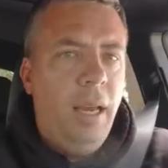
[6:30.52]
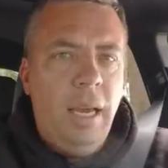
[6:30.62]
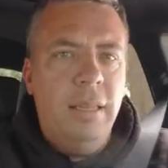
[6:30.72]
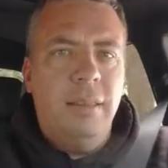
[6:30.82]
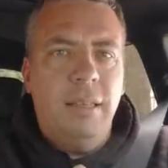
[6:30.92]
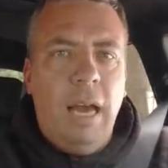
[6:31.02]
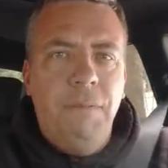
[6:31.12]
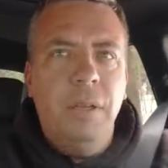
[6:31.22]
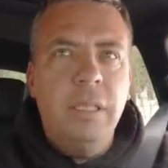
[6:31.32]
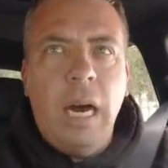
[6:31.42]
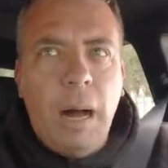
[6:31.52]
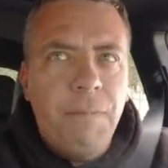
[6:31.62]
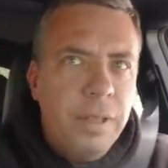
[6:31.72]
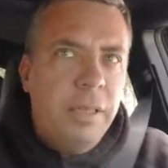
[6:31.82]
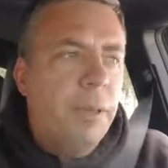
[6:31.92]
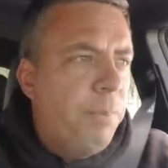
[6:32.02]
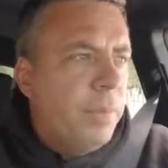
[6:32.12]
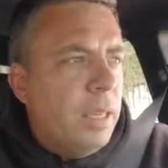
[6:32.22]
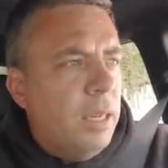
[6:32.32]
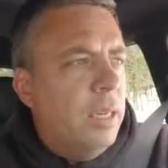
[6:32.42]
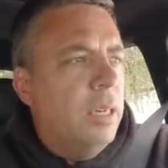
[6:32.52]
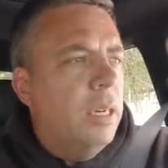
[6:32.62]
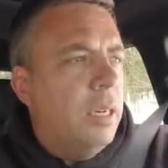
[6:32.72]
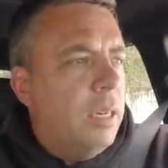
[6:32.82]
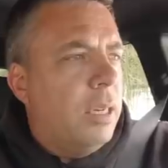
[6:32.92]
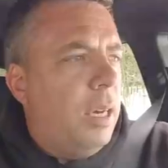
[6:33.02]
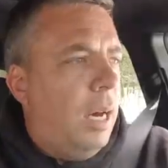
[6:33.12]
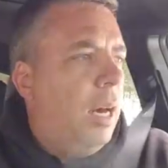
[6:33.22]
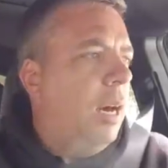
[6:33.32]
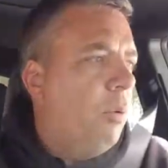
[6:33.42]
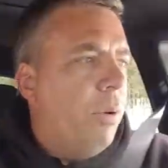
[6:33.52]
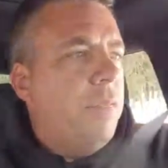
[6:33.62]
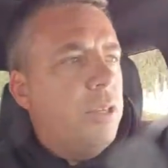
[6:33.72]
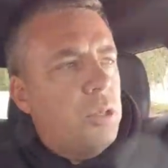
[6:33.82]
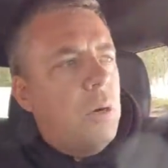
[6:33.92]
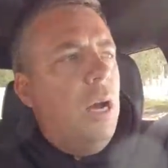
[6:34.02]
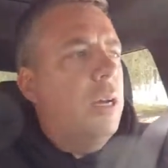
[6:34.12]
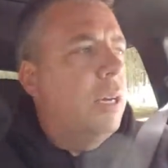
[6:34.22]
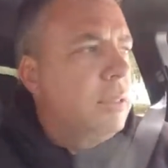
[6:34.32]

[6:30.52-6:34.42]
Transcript: and I feel confident uh, with this truck.